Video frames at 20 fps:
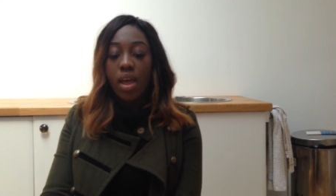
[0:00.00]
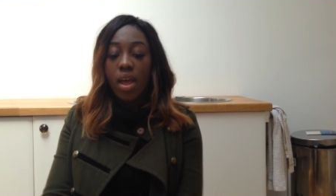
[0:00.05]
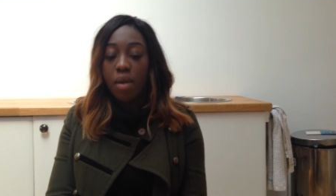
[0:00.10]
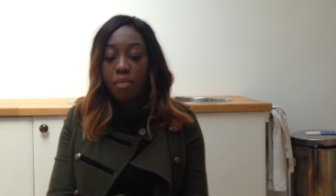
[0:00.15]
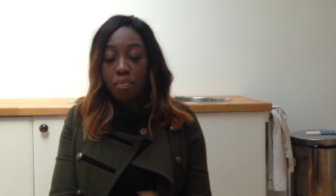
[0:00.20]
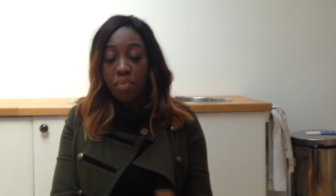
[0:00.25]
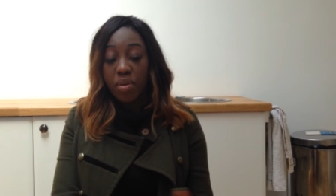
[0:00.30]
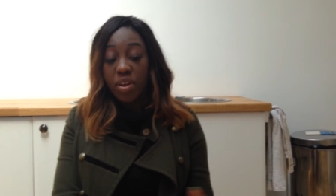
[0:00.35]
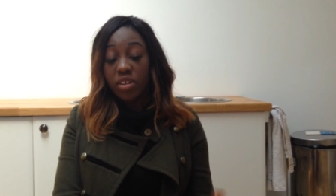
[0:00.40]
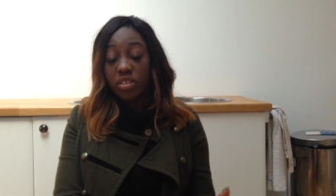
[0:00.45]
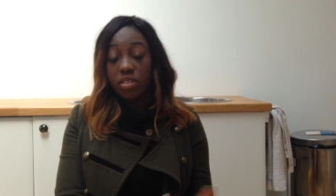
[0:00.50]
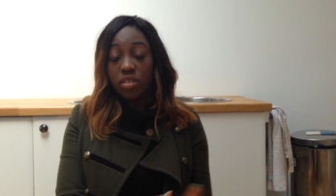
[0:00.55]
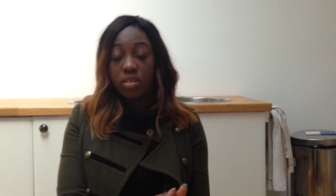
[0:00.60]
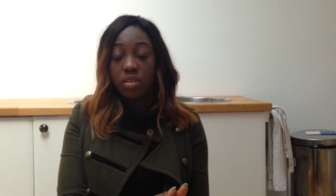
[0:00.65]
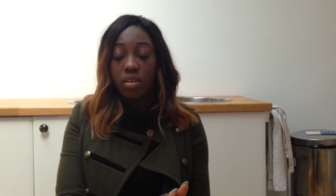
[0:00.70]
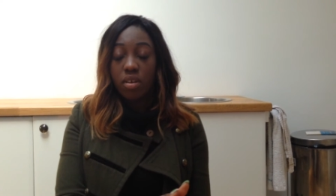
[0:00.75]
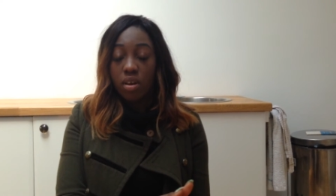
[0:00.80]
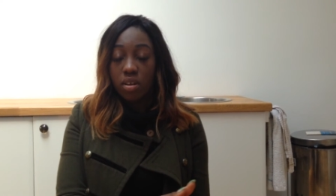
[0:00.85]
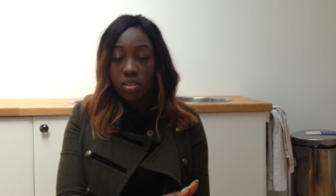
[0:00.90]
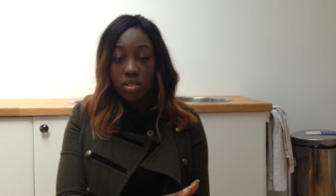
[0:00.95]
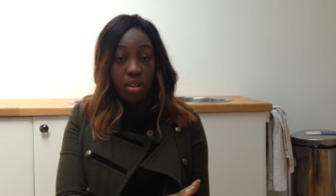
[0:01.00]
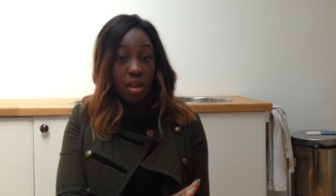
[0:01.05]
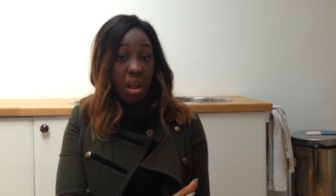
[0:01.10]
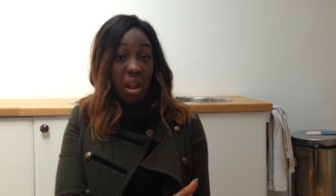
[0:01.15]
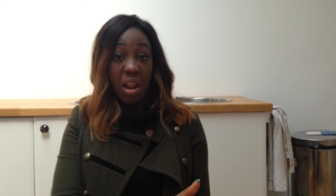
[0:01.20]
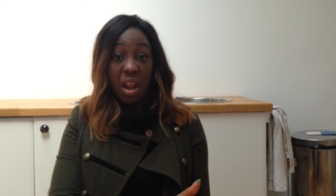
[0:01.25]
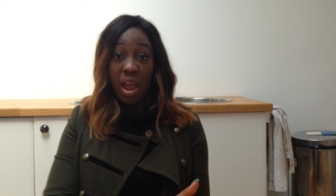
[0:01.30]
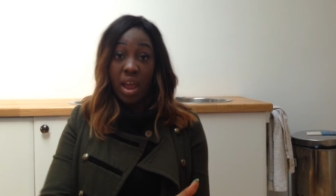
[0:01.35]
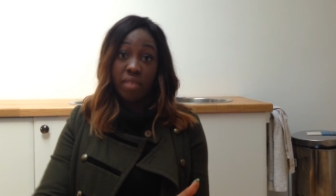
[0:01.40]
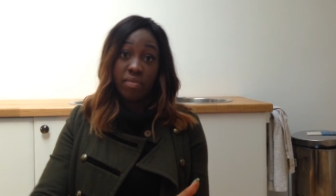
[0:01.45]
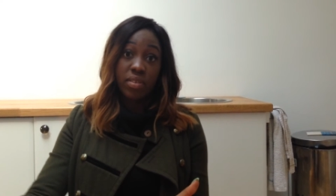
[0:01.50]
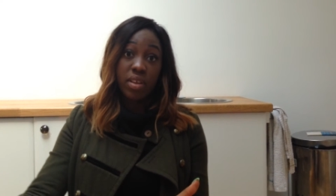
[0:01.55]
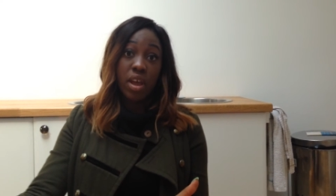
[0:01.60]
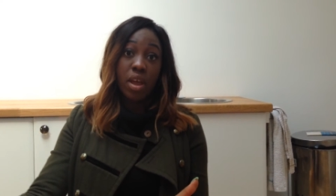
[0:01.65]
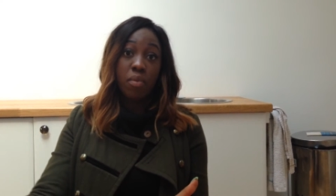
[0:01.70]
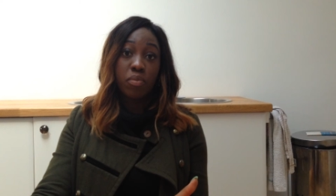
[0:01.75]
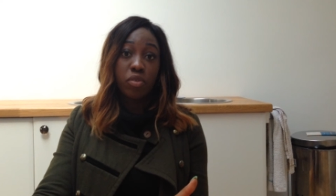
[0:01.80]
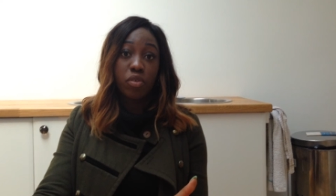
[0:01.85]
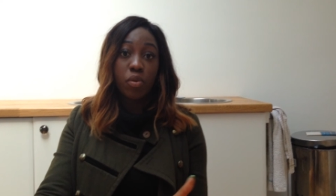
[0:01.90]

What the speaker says: And pictures last a lifetime.